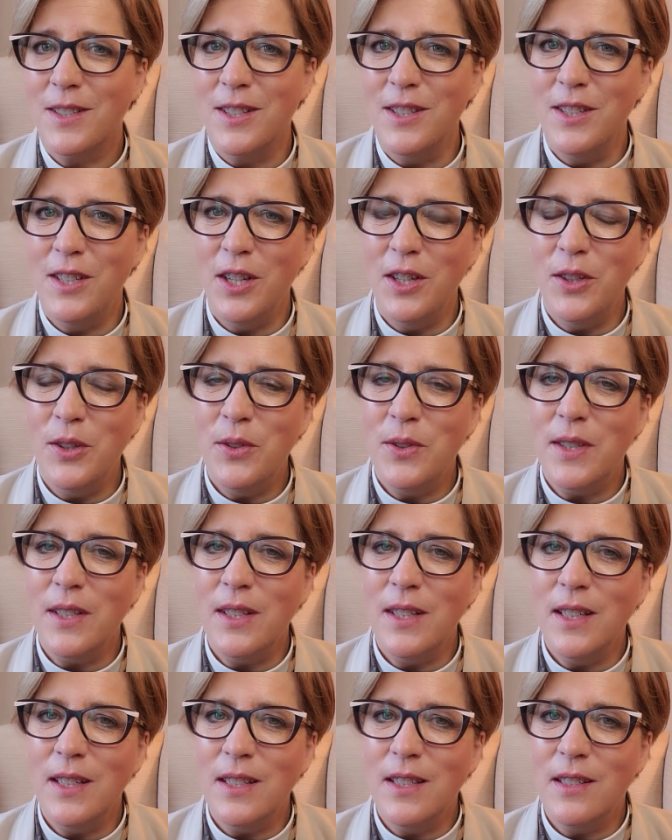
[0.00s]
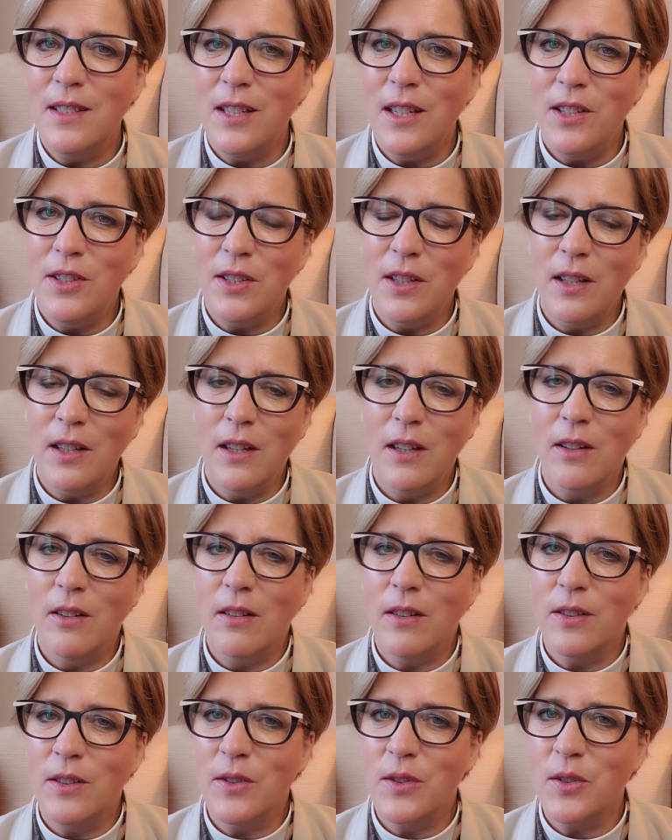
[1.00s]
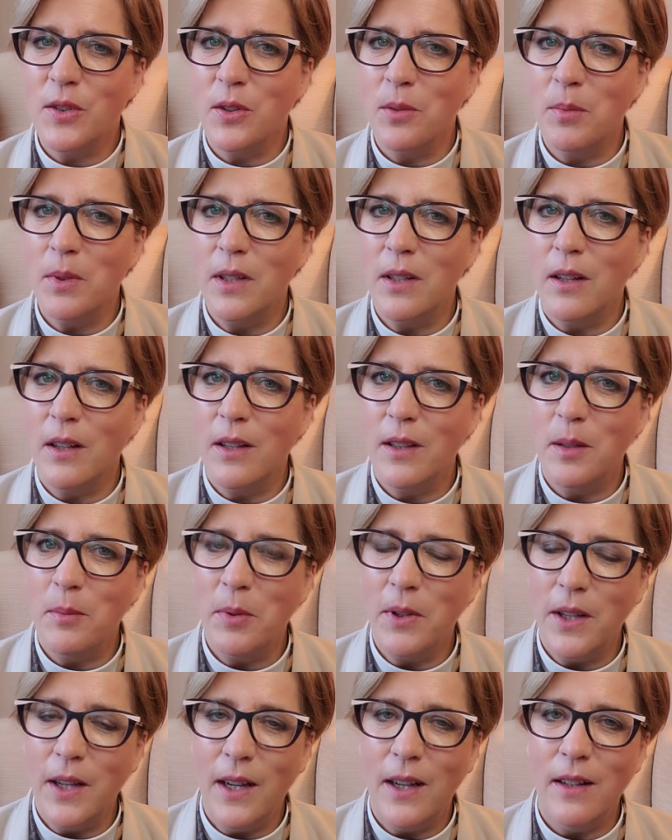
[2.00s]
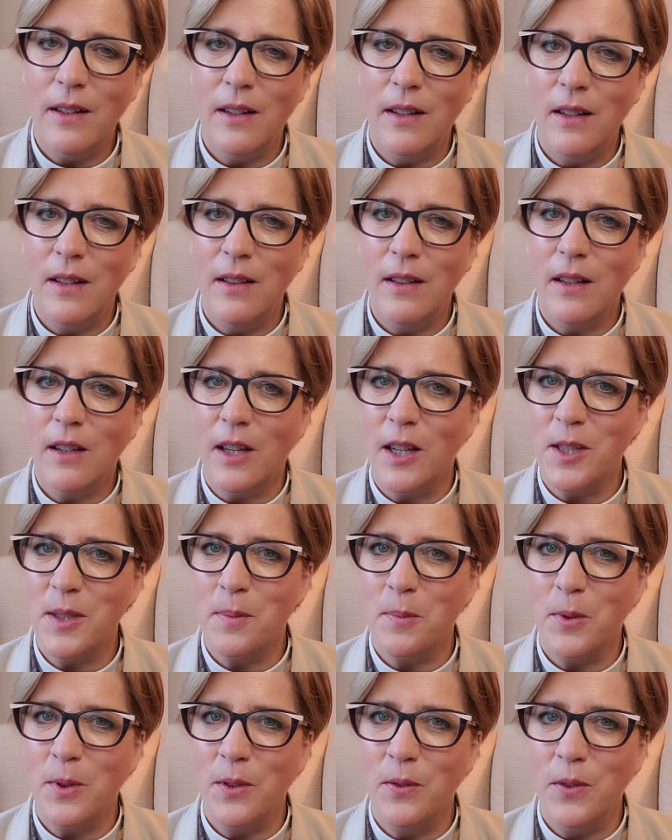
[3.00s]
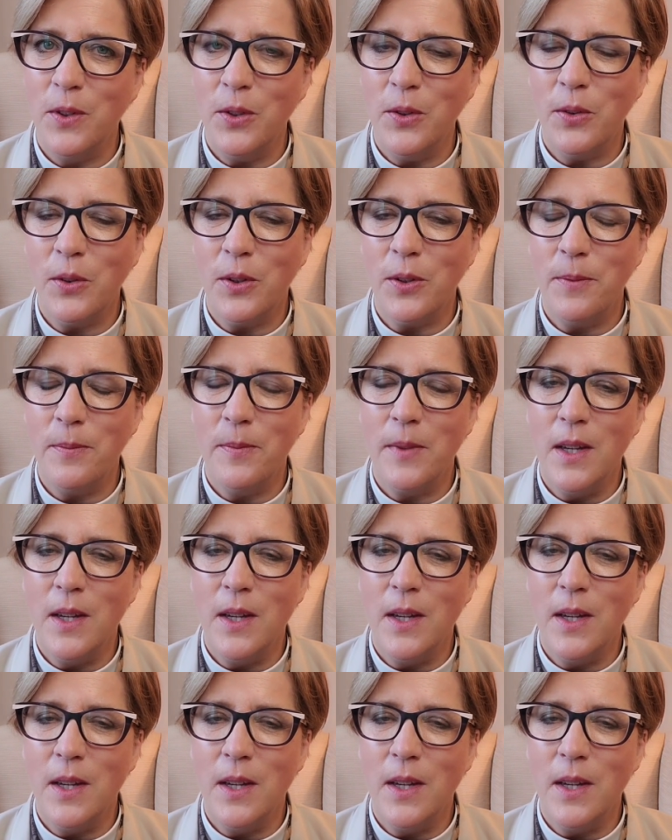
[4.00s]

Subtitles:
continues in his teaching here on the Sermon on the Plain in the Gospel of Luke.